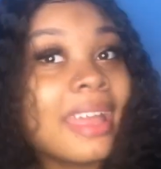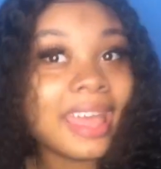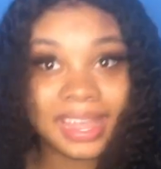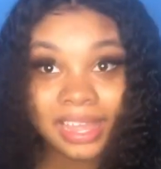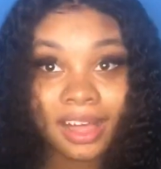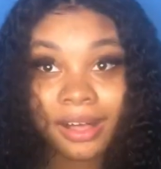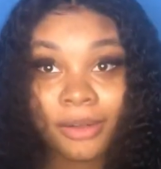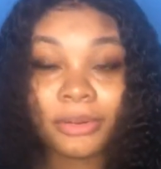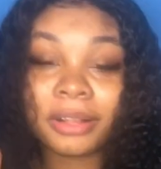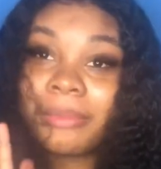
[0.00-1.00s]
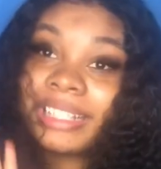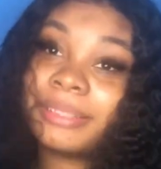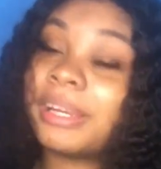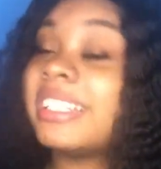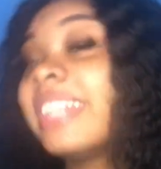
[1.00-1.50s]
Hey y'all, welcome back to
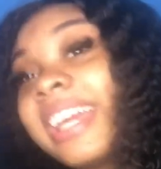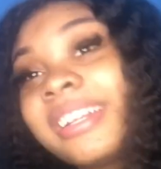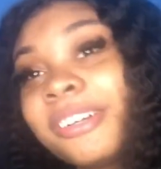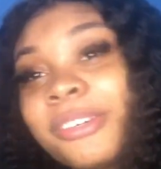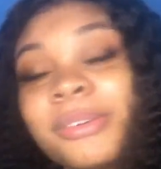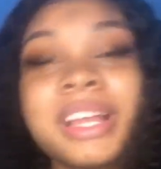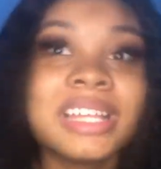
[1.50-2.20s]
my channel.